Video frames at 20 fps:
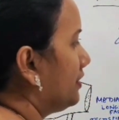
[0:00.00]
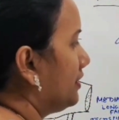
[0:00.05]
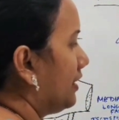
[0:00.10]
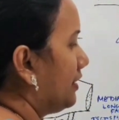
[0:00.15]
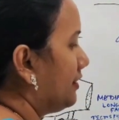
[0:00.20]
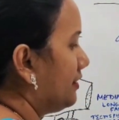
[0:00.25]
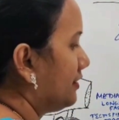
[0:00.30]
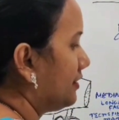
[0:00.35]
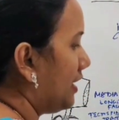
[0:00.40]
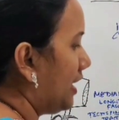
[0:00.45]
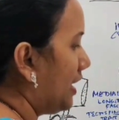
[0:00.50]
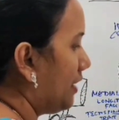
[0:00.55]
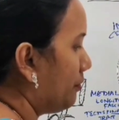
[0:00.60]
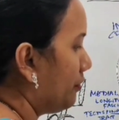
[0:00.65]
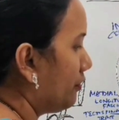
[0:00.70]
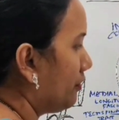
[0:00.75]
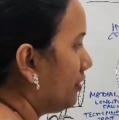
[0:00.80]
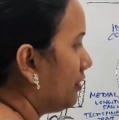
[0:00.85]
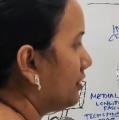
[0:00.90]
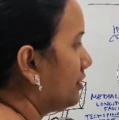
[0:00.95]
that is
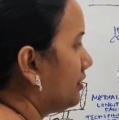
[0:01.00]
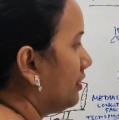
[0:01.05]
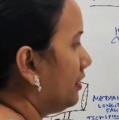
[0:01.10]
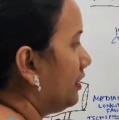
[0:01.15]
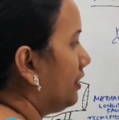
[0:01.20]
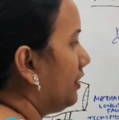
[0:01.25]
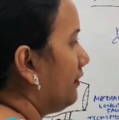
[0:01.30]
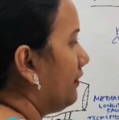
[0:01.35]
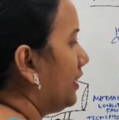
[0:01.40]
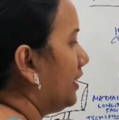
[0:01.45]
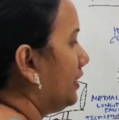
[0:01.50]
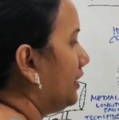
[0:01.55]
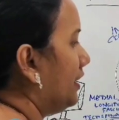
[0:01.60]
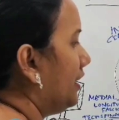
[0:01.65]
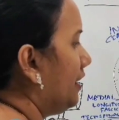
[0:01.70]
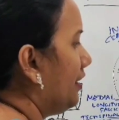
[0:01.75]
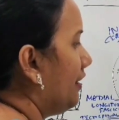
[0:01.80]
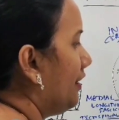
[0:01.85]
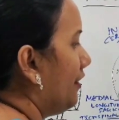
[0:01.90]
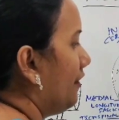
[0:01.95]
hypoglossal nerve and
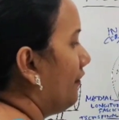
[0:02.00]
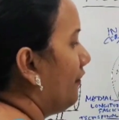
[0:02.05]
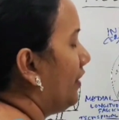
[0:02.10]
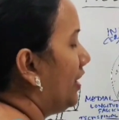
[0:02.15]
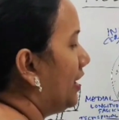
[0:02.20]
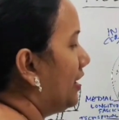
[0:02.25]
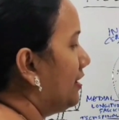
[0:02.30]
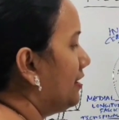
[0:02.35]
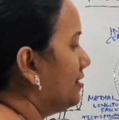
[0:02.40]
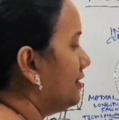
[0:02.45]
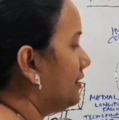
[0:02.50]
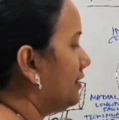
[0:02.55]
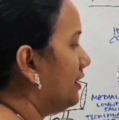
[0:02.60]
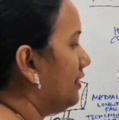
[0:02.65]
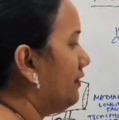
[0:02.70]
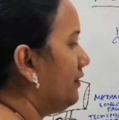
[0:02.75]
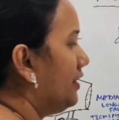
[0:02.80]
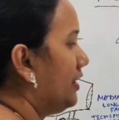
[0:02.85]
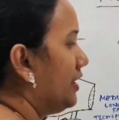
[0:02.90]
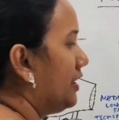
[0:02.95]
the vagus
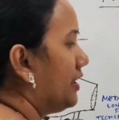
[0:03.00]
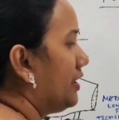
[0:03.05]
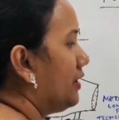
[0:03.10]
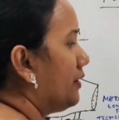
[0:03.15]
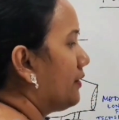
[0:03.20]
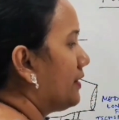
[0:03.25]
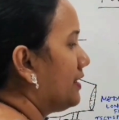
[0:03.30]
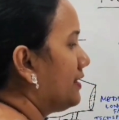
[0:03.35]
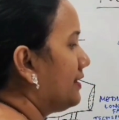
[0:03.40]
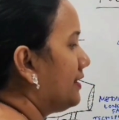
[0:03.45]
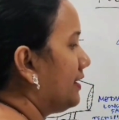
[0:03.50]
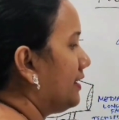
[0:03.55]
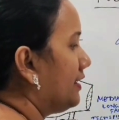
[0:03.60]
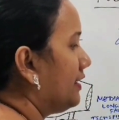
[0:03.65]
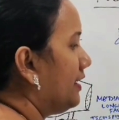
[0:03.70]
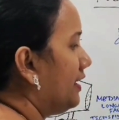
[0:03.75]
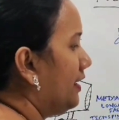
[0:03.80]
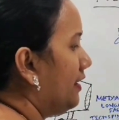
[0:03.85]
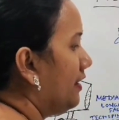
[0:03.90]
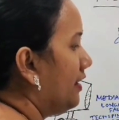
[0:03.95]
nerve. You can see
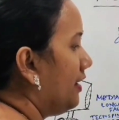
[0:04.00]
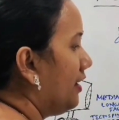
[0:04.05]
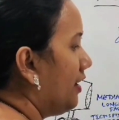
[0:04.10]
the